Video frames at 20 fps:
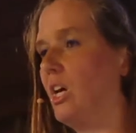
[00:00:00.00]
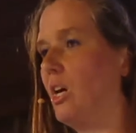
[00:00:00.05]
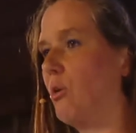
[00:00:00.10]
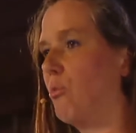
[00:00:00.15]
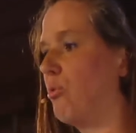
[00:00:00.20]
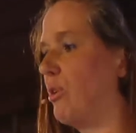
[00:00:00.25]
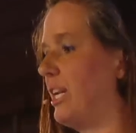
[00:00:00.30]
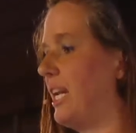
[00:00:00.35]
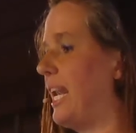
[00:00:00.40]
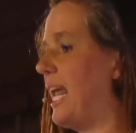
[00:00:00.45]

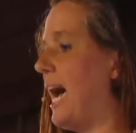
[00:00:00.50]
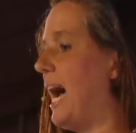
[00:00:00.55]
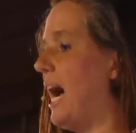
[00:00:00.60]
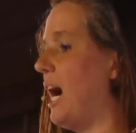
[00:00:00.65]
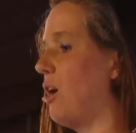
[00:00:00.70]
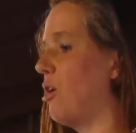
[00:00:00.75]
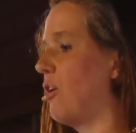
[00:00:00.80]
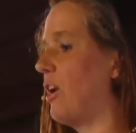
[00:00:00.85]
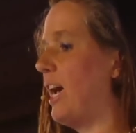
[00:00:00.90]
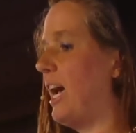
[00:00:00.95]

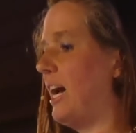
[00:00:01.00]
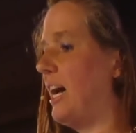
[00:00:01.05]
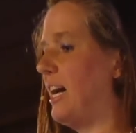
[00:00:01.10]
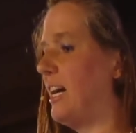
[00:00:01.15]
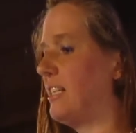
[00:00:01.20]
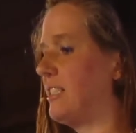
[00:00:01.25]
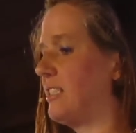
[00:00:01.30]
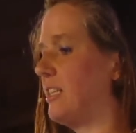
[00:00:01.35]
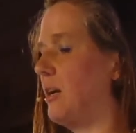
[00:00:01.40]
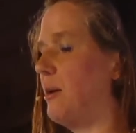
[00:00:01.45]
renowned
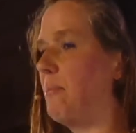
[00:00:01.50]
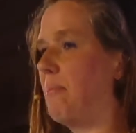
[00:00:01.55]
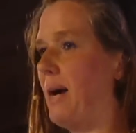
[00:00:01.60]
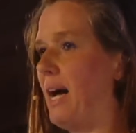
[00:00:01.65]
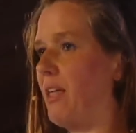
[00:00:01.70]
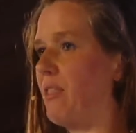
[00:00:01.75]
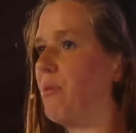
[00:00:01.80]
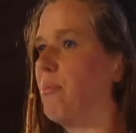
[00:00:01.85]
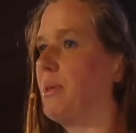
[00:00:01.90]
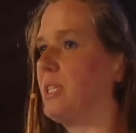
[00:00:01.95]
as a
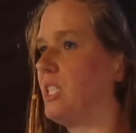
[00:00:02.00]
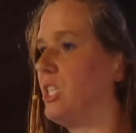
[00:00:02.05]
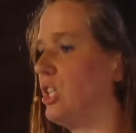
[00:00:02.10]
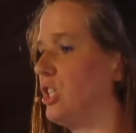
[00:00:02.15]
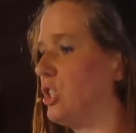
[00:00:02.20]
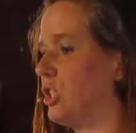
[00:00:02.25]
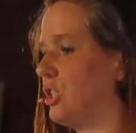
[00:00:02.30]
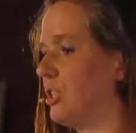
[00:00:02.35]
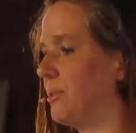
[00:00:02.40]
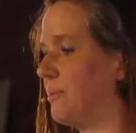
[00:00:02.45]

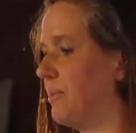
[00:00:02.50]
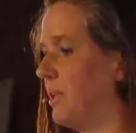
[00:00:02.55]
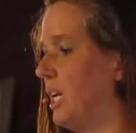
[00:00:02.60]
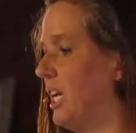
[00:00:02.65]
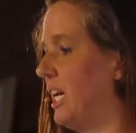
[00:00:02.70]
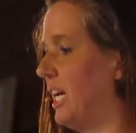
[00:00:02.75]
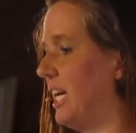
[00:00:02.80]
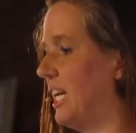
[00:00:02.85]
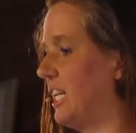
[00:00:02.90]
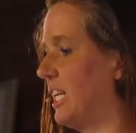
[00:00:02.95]
mathematician
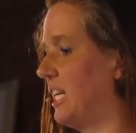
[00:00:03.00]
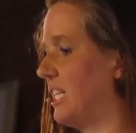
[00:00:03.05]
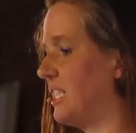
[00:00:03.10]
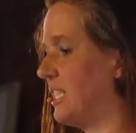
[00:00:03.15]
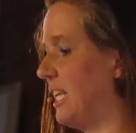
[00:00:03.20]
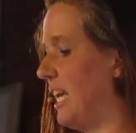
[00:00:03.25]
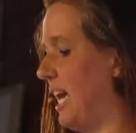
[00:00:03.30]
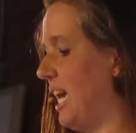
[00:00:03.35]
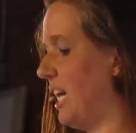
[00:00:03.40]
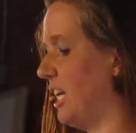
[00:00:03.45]
in his
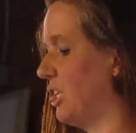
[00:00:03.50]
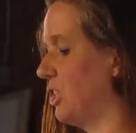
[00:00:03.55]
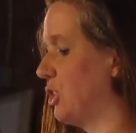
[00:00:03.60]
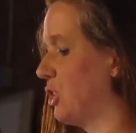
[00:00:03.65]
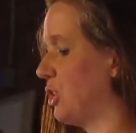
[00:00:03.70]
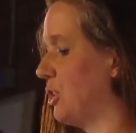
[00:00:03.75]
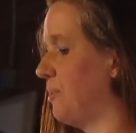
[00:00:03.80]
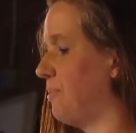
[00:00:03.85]
age.